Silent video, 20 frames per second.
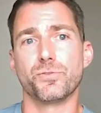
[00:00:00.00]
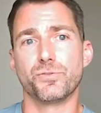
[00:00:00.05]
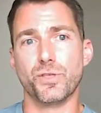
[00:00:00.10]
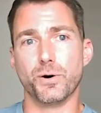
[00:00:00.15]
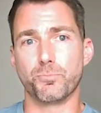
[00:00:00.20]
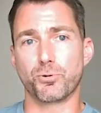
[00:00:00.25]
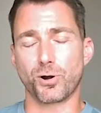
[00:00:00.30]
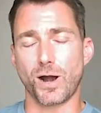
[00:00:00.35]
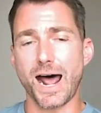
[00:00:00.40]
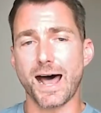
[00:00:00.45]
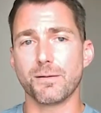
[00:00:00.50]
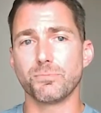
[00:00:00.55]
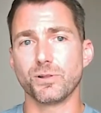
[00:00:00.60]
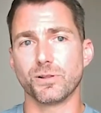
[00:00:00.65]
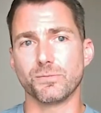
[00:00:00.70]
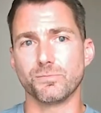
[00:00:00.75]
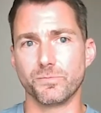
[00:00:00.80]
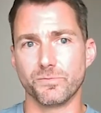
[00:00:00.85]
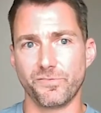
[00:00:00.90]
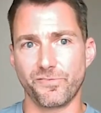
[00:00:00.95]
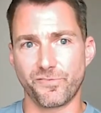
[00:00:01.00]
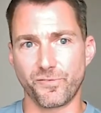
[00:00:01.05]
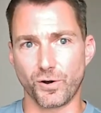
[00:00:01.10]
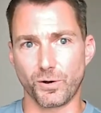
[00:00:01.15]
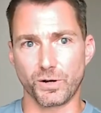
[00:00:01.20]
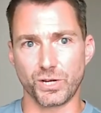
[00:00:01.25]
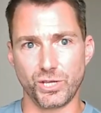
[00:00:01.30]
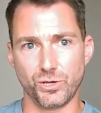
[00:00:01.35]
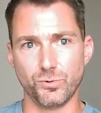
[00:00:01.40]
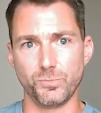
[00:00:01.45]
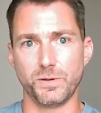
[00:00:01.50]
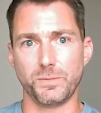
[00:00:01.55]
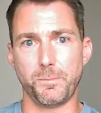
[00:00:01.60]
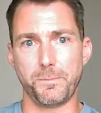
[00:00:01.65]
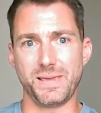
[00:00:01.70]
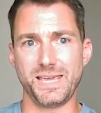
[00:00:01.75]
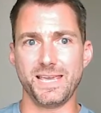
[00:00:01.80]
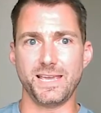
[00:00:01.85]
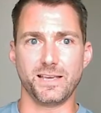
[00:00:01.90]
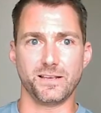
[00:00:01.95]
The problem for human
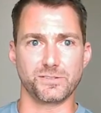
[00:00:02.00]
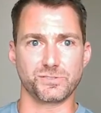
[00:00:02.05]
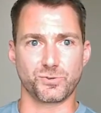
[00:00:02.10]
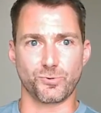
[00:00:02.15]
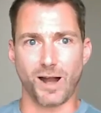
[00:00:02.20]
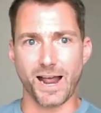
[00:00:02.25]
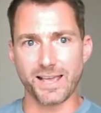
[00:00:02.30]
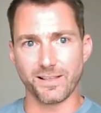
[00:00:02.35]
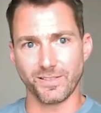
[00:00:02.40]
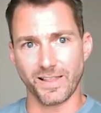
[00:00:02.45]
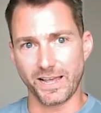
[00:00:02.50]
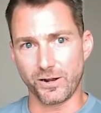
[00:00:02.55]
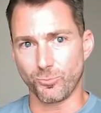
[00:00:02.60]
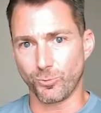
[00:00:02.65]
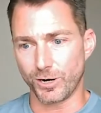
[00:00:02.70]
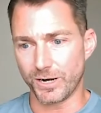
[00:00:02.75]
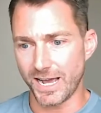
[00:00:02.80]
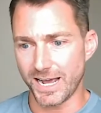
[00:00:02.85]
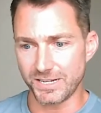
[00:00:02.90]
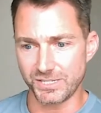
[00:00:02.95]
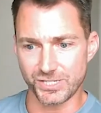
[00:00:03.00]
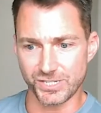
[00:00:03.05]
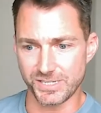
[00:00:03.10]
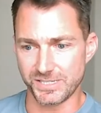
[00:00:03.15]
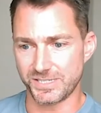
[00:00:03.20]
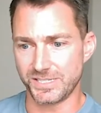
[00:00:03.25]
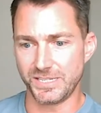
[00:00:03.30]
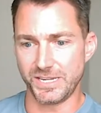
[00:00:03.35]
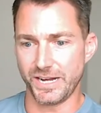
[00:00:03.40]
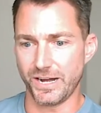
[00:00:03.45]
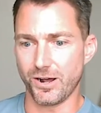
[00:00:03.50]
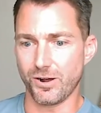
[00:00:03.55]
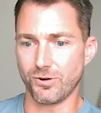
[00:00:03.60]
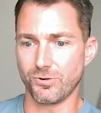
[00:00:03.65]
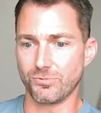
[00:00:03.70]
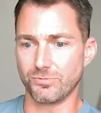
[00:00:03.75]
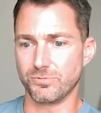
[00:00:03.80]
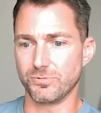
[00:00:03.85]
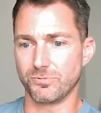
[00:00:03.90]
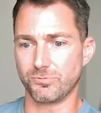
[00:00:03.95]
beings, right? Like, we're not just, you
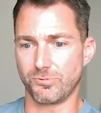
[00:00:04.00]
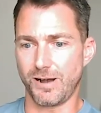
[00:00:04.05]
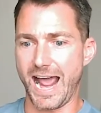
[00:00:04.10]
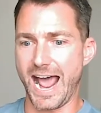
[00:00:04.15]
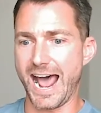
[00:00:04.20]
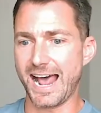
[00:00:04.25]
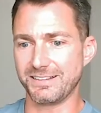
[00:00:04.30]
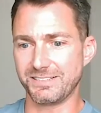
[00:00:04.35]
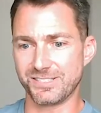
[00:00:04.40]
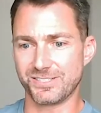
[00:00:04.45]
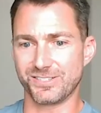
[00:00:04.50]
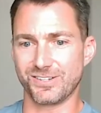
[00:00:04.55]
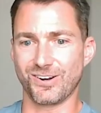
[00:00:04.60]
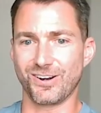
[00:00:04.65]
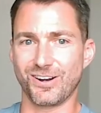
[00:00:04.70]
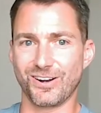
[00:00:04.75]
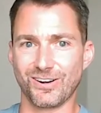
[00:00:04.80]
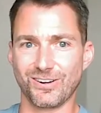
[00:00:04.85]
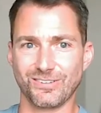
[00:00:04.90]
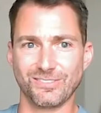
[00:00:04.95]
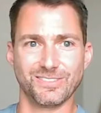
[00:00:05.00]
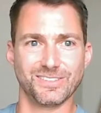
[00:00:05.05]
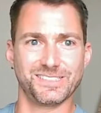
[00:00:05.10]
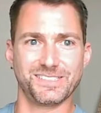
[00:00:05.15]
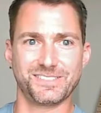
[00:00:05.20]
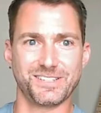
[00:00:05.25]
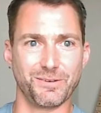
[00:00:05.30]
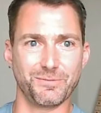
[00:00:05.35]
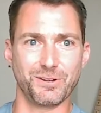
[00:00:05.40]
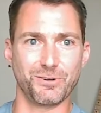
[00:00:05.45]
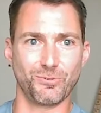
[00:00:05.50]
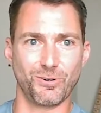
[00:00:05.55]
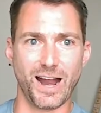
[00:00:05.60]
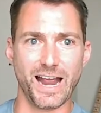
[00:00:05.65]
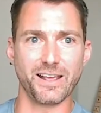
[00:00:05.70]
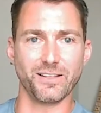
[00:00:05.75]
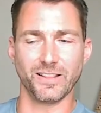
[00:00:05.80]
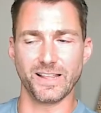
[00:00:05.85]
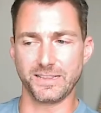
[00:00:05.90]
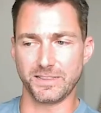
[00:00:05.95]
know, rats or something,
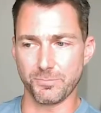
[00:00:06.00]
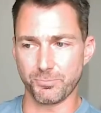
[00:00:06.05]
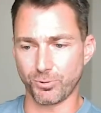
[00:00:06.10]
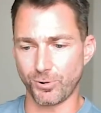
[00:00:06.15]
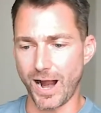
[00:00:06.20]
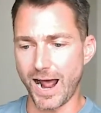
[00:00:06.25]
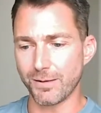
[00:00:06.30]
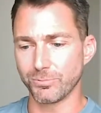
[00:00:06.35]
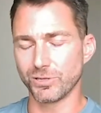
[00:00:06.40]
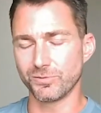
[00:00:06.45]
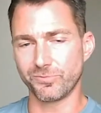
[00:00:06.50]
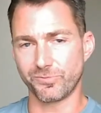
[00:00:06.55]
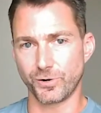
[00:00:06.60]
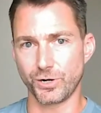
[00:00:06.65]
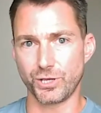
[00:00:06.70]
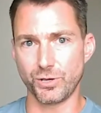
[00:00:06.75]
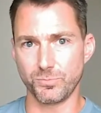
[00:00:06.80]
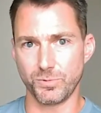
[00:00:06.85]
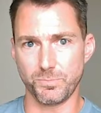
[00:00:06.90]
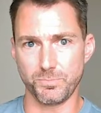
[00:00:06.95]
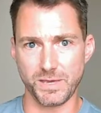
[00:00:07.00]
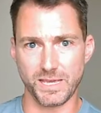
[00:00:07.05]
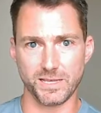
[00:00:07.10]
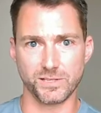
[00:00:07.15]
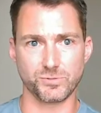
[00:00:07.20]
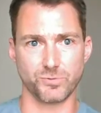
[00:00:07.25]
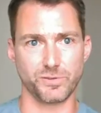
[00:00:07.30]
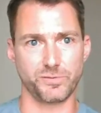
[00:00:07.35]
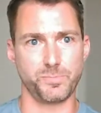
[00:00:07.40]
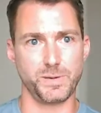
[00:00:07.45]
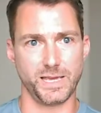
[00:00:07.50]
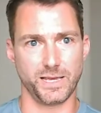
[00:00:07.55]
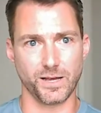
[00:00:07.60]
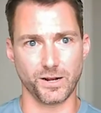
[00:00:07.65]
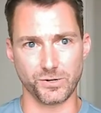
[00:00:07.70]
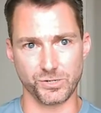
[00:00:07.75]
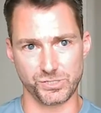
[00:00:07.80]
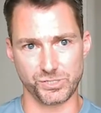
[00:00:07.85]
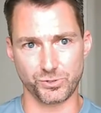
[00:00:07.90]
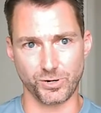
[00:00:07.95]
right? Like, the problem for human beings with being
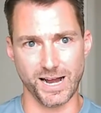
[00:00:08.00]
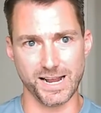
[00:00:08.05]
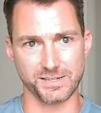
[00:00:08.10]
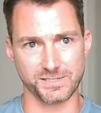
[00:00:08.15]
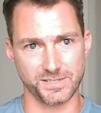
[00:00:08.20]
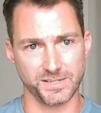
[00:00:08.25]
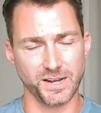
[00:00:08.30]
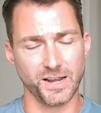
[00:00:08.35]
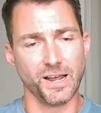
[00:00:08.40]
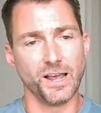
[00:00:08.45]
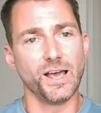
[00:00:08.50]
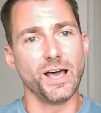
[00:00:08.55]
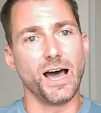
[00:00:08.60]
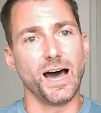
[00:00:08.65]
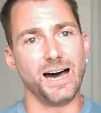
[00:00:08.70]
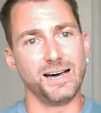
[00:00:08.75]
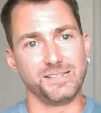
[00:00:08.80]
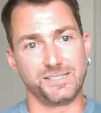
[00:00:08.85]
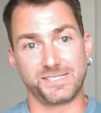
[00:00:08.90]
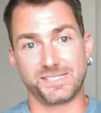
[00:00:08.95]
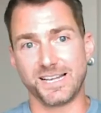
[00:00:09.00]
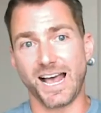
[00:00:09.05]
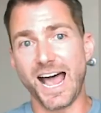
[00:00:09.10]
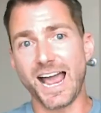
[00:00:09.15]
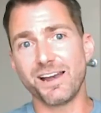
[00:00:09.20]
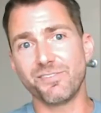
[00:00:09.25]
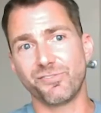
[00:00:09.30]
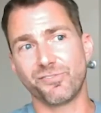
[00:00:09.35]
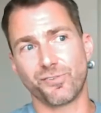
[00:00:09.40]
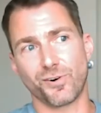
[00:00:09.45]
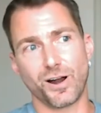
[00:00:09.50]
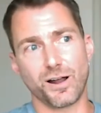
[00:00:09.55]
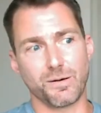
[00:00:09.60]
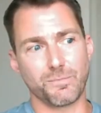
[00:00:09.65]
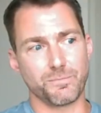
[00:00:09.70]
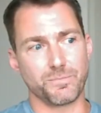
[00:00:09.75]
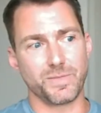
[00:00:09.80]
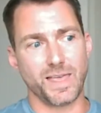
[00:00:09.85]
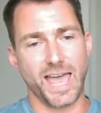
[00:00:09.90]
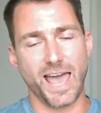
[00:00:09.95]
under stress, aside
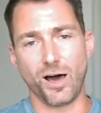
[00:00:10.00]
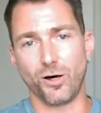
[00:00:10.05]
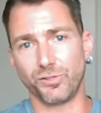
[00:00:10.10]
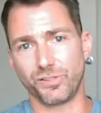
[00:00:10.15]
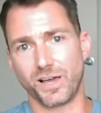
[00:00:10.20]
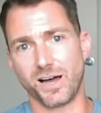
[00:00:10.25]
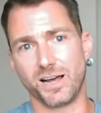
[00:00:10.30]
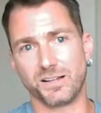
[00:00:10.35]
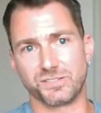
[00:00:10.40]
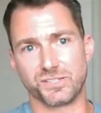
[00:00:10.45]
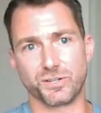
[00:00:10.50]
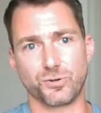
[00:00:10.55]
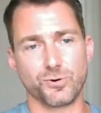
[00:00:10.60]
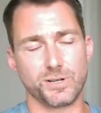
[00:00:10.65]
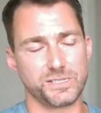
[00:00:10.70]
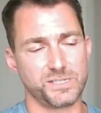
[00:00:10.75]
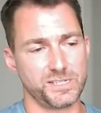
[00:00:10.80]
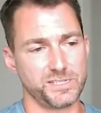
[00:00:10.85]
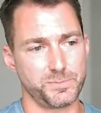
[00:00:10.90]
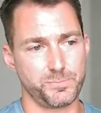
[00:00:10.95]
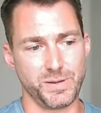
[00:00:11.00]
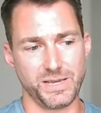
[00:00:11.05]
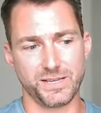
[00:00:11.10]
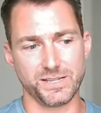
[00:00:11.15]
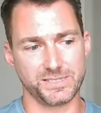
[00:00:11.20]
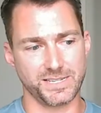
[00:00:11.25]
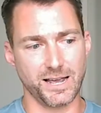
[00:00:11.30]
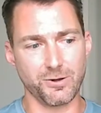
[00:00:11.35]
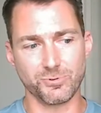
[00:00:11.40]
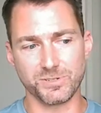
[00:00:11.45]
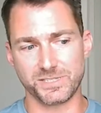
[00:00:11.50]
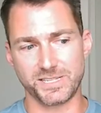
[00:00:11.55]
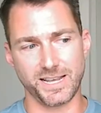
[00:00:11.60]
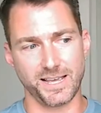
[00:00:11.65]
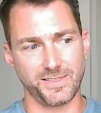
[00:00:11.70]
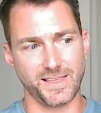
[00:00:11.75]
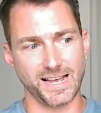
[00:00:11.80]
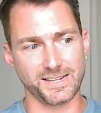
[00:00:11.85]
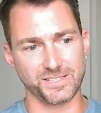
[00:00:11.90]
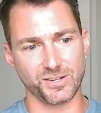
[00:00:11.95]
from health consequences, because I would
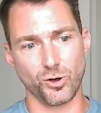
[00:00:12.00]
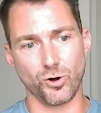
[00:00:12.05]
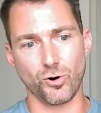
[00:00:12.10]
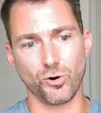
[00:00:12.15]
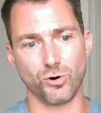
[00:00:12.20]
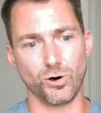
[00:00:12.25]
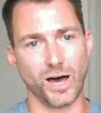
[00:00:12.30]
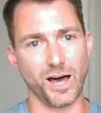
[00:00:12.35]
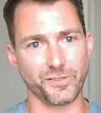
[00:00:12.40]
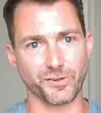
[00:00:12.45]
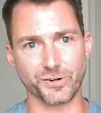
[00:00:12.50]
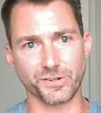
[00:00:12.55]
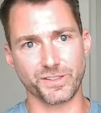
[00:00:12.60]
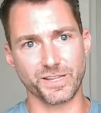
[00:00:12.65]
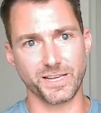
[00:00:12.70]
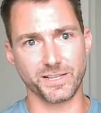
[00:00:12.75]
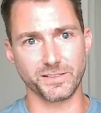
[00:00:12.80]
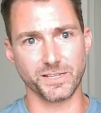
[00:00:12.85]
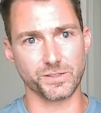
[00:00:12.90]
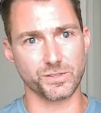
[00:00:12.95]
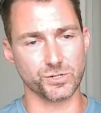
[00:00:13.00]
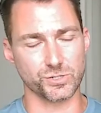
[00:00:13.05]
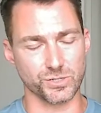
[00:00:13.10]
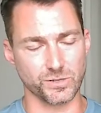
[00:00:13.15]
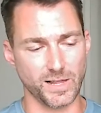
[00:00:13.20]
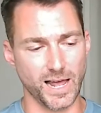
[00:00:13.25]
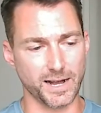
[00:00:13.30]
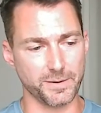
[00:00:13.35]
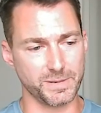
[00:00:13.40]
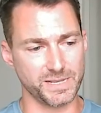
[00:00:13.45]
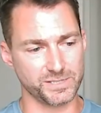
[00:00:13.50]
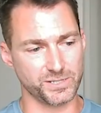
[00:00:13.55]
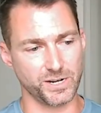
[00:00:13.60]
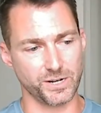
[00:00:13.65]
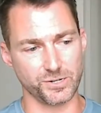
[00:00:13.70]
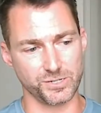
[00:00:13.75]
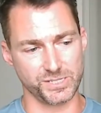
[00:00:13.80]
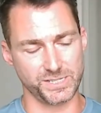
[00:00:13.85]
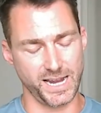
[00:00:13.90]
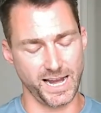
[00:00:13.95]
say that's a whole other thing that there's a lot of
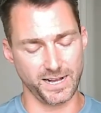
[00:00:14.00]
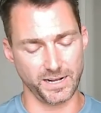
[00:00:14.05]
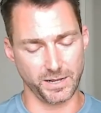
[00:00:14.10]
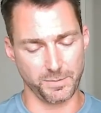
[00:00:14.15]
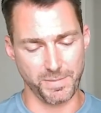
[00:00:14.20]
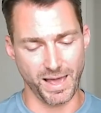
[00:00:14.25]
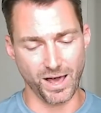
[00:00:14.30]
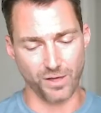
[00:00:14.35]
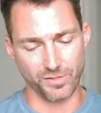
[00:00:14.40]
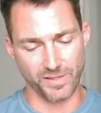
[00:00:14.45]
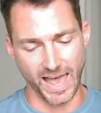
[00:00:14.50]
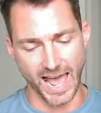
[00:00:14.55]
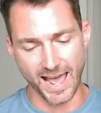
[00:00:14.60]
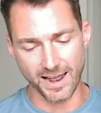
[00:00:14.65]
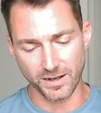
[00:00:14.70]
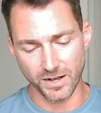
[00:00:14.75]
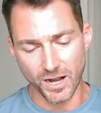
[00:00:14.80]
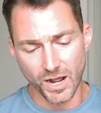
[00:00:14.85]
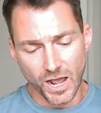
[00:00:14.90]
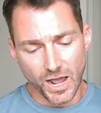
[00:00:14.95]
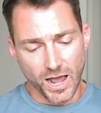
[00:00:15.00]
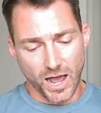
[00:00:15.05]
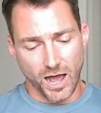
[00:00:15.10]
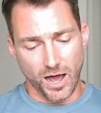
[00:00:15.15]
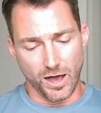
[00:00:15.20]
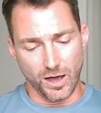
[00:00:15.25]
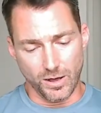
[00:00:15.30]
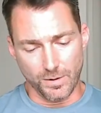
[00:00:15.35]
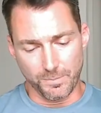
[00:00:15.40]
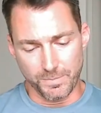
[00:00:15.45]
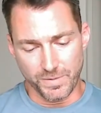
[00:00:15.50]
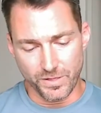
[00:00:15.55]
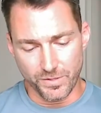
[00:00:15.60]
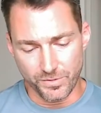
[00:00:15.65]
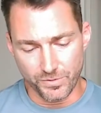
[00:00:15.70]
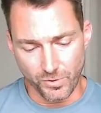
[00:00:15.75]
misunderstanding about that. Um,